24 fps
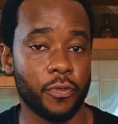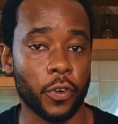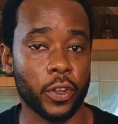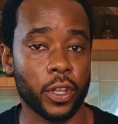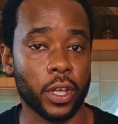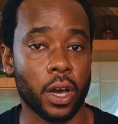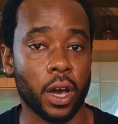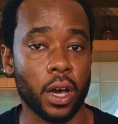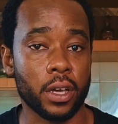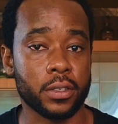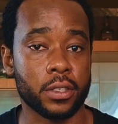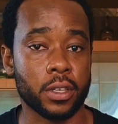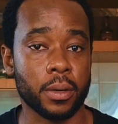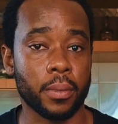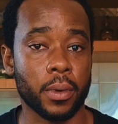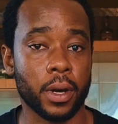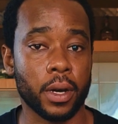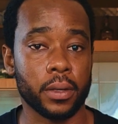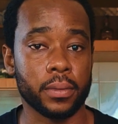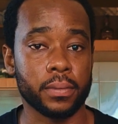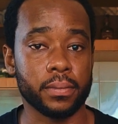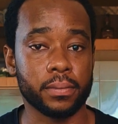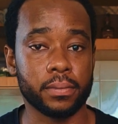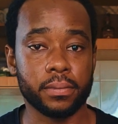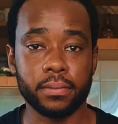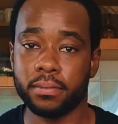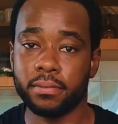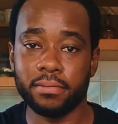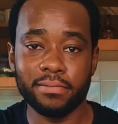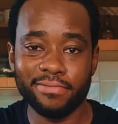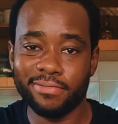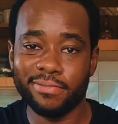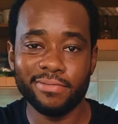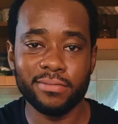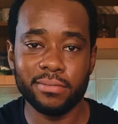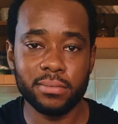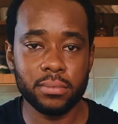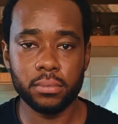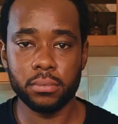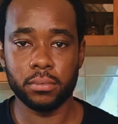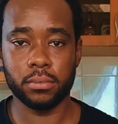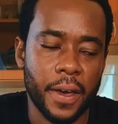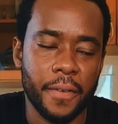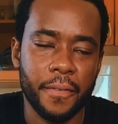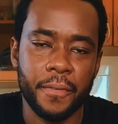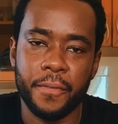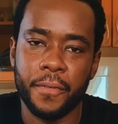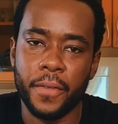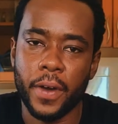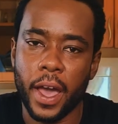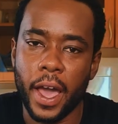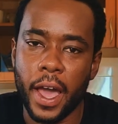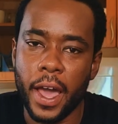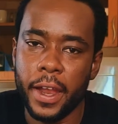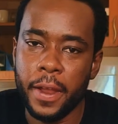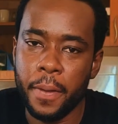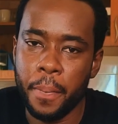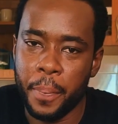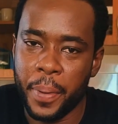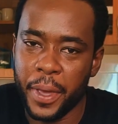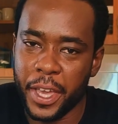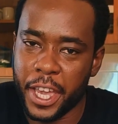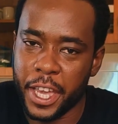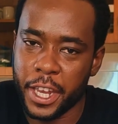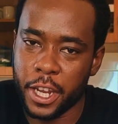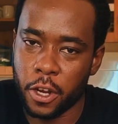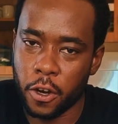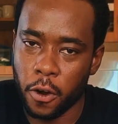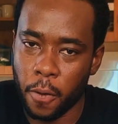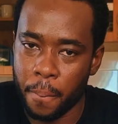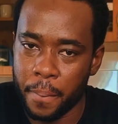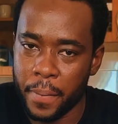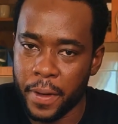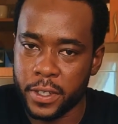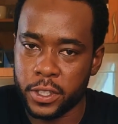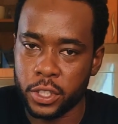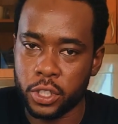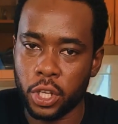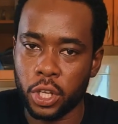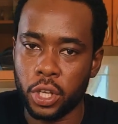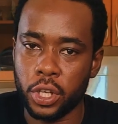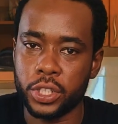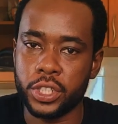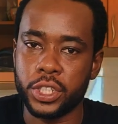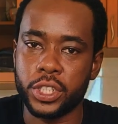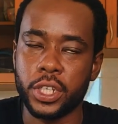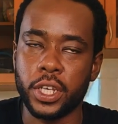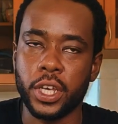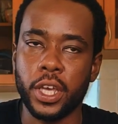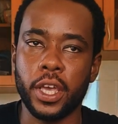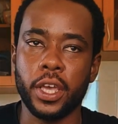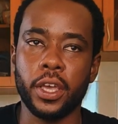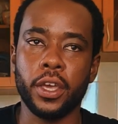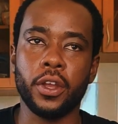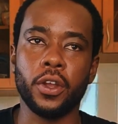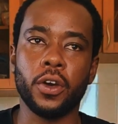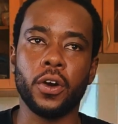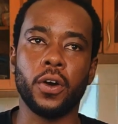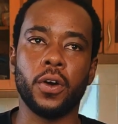for the customer. In the early beginning of mixology,